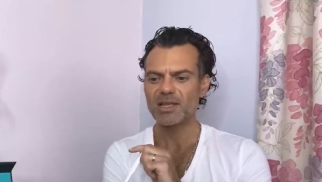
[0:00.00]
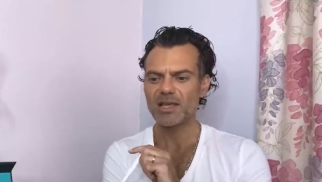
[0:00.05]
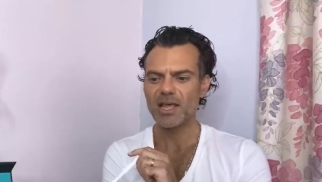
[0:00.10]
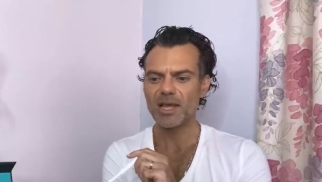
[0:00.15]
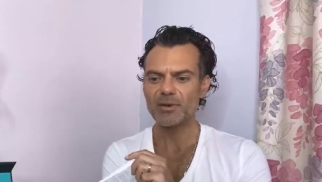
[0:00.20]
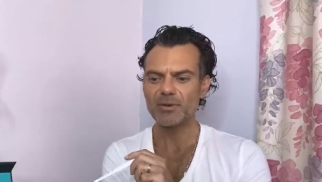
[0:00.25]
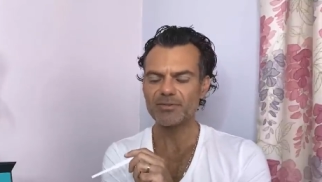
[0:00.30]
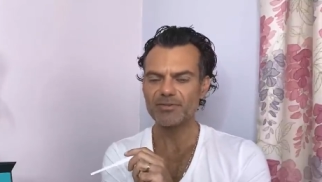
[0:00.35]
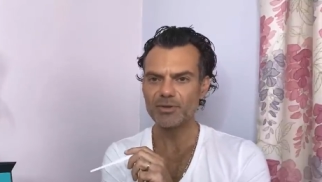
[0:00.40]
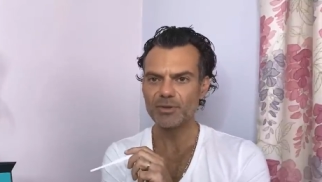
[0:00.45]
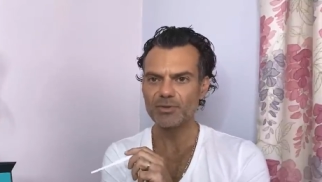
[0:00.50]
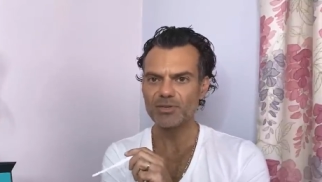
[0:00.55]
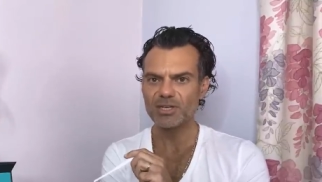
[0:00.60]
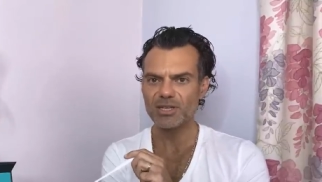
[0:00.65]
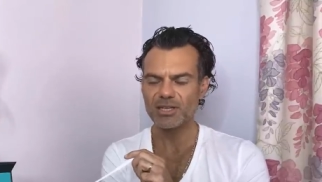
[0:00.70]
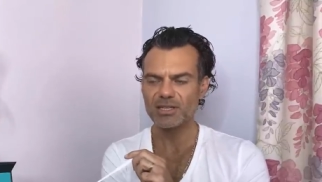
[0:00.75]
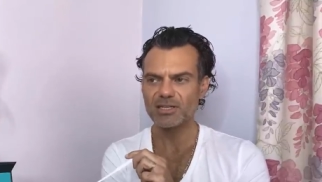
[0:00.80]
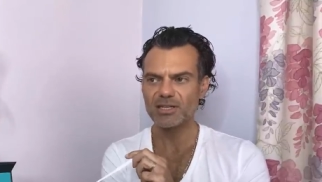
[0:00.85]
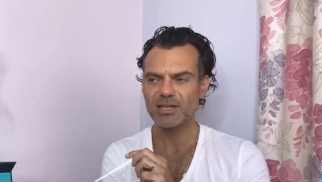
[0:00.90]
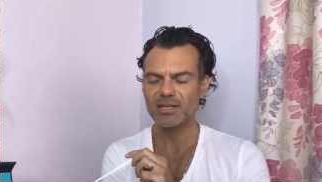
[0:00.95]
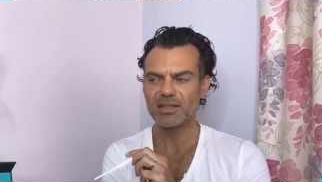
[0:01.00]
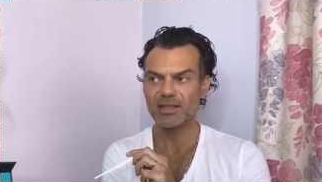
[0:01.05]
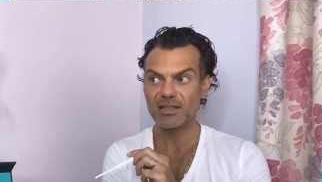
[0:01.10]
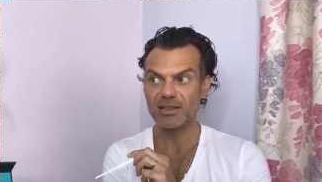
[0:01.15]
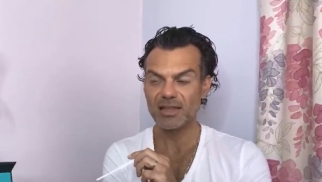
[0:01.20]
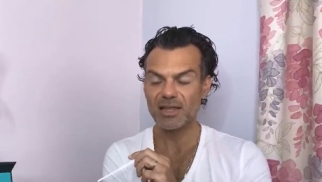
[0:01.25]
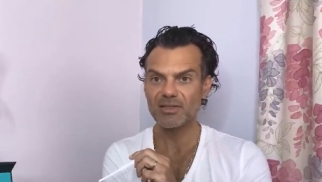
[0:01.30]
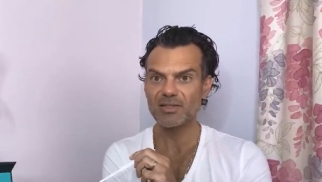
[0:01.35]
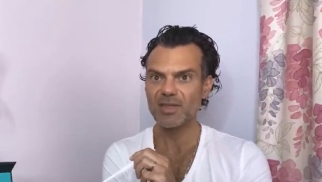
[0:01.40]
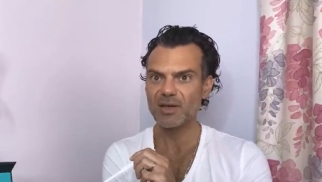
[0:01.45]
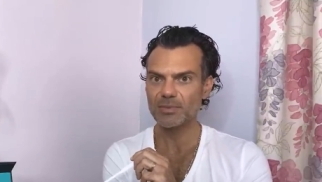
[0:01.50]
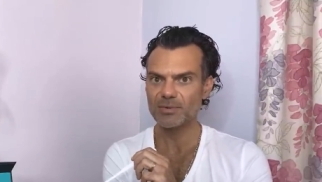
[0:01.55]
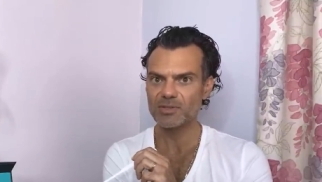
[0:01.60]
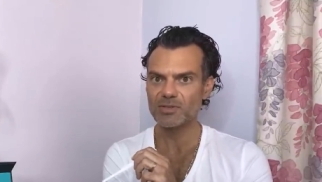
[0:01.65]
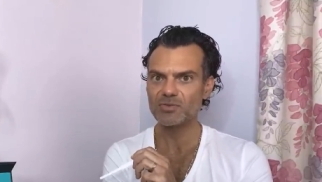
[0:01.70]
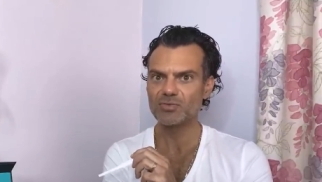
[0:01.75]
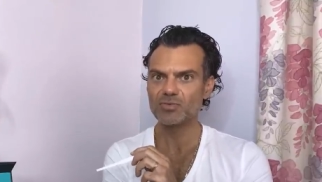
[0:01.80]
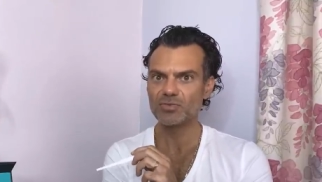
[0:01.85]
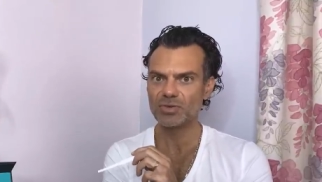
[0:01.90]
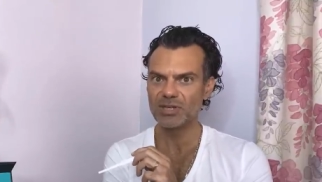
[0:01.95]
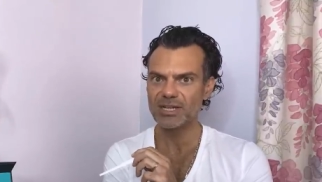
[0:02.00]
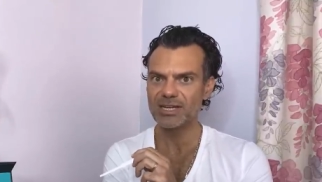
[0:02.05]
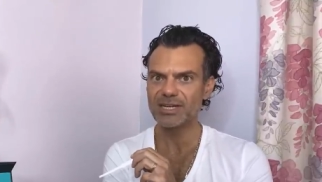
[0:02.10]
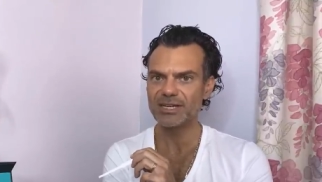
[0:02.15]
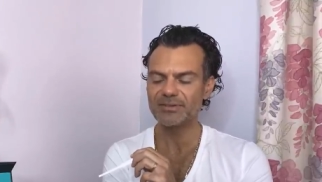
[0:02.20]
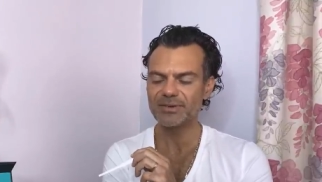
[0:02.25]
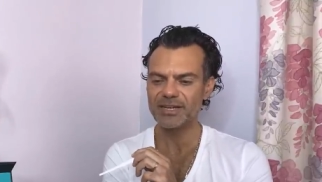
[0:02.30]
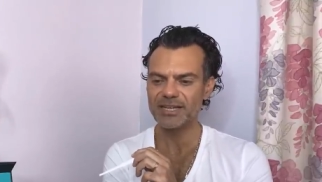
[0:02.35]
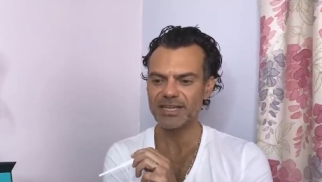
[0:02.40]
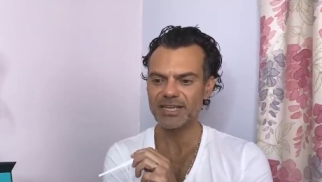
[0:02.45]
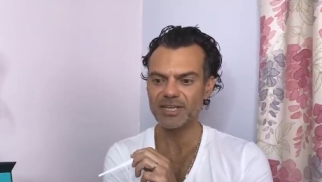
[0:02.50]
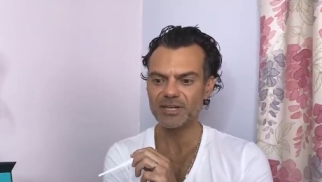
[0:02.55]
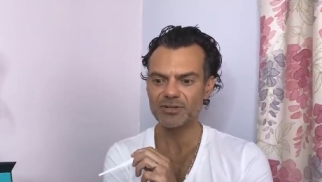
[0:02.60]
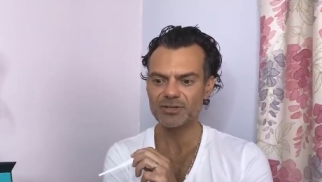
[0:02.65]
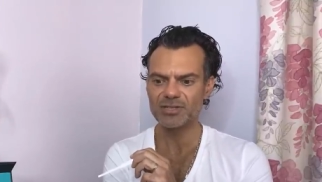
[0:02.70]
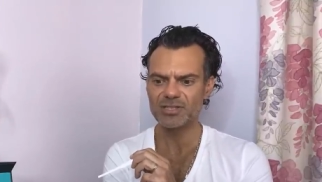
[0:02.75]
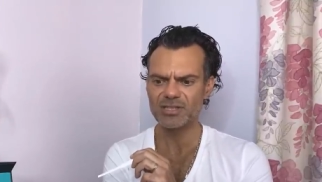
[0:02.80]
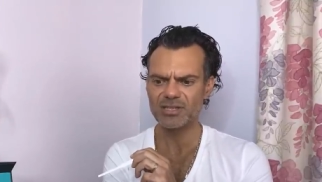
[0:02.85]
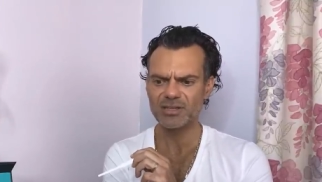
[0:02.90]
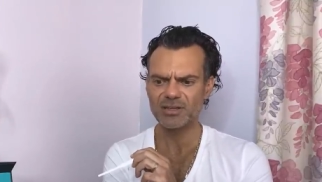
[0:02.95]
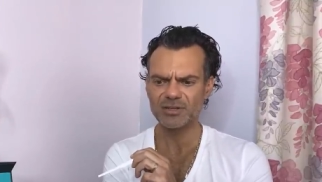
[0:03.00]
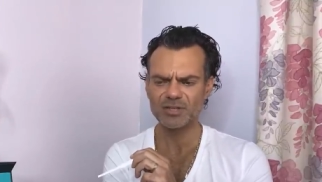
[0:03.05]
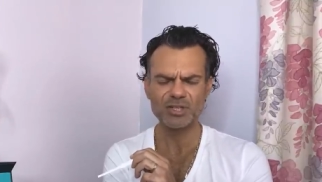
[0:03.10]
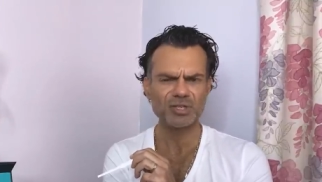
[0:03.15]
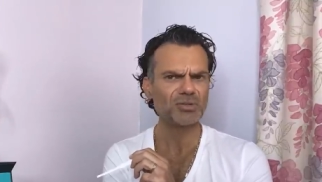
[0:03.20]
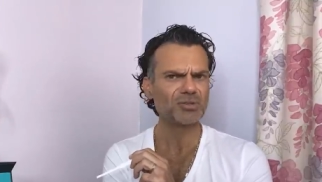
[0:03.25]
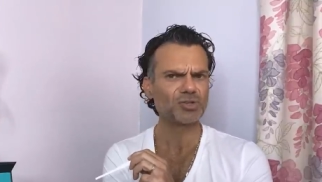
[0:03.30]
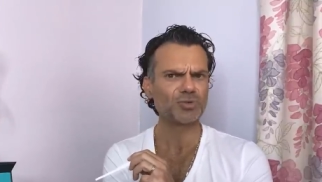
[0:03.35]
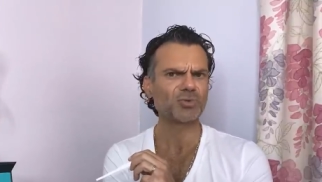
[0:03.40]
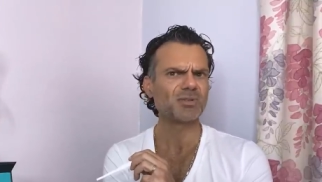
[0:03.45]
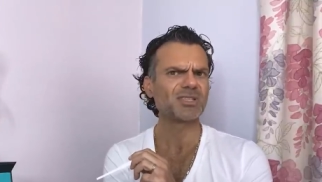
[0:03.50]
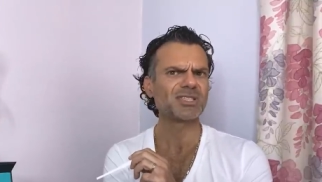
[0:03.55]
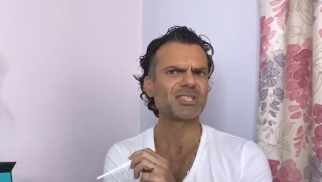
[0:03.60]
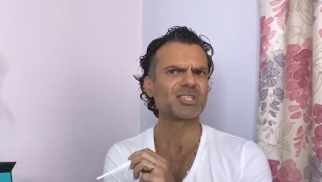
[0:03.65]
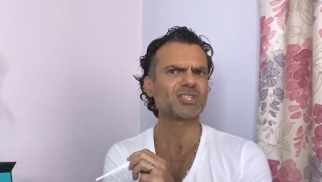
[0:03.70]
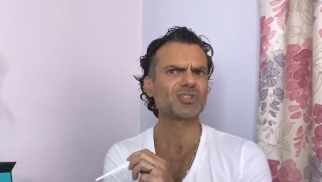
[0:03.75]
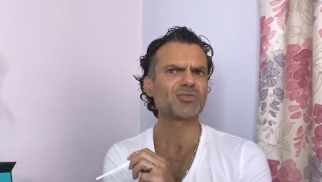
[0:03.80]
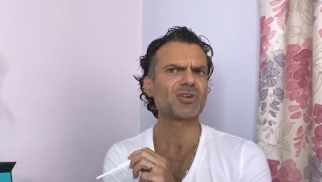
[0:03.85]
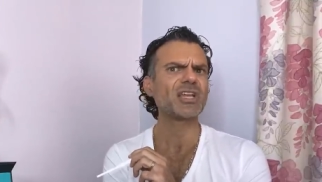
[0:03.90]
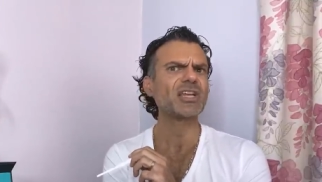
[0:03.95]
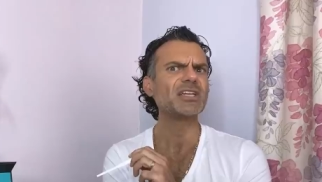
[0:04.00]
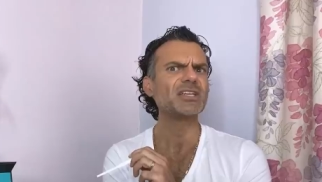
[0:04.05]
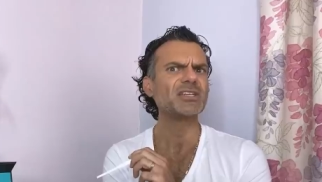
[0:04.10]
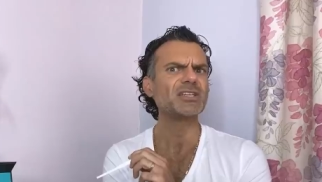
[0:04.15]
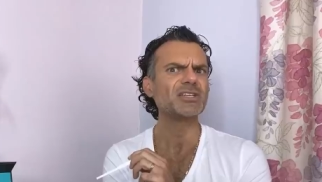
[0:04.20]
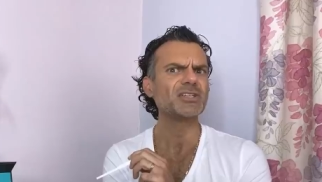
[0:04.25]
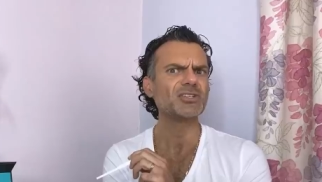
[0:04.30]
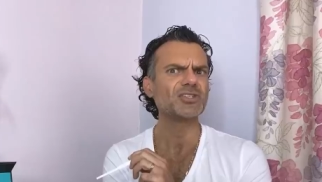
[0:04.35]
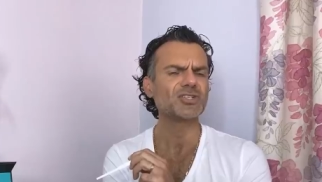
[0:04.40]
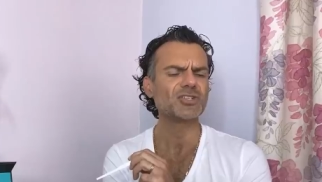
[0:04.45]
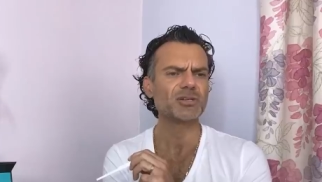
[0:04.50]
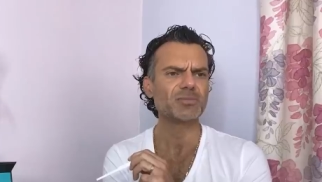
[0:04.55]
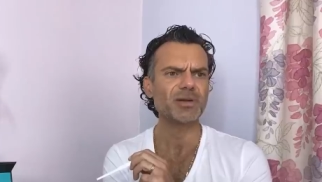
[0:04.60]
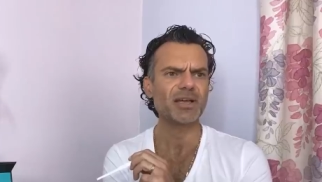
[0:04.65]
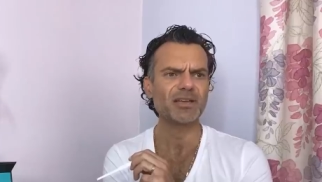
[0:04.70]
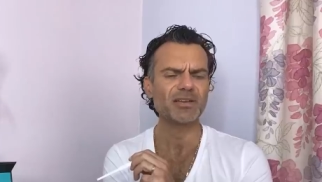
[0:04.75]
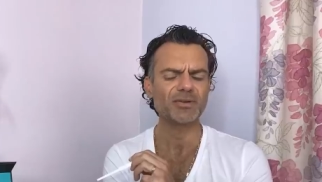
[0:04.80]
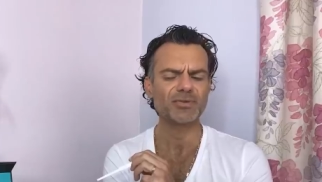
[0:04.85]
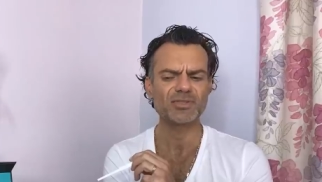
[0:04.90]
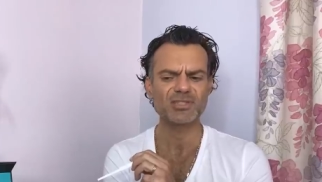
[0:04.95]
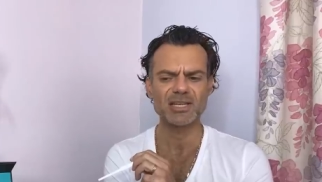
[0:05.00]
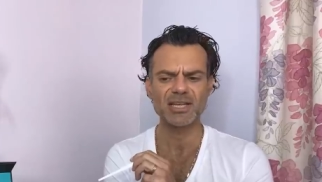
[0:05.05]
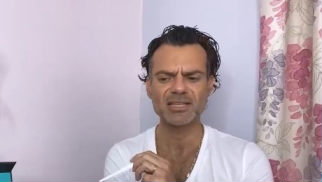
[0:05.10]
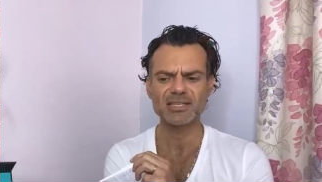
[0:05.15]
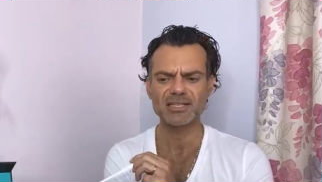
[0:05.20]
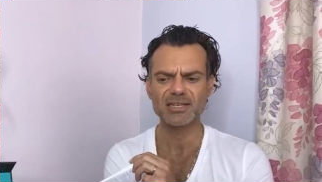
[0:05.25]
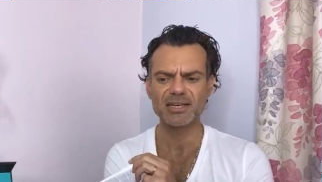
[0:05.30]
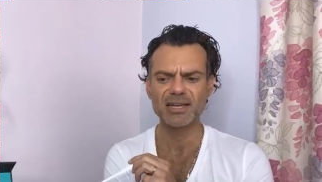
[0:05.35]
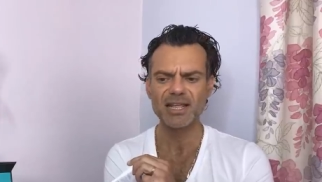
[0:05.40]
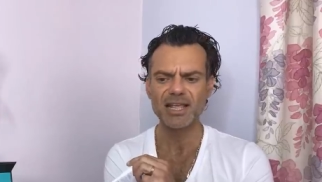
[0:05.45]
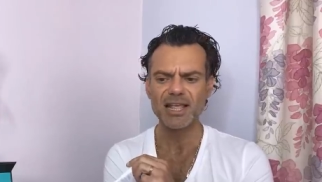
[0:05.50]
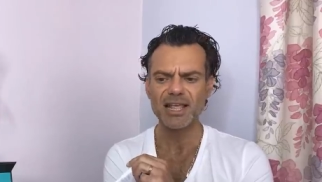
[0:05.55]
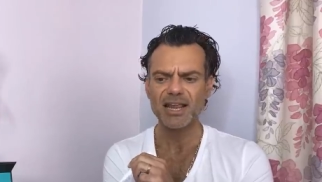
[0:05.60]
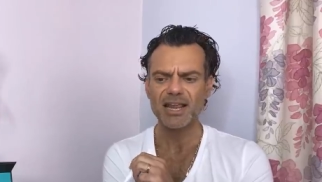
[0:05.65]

I reviewed it. That, that, that was a really, really interesting, unusual, strange tobacco scent, and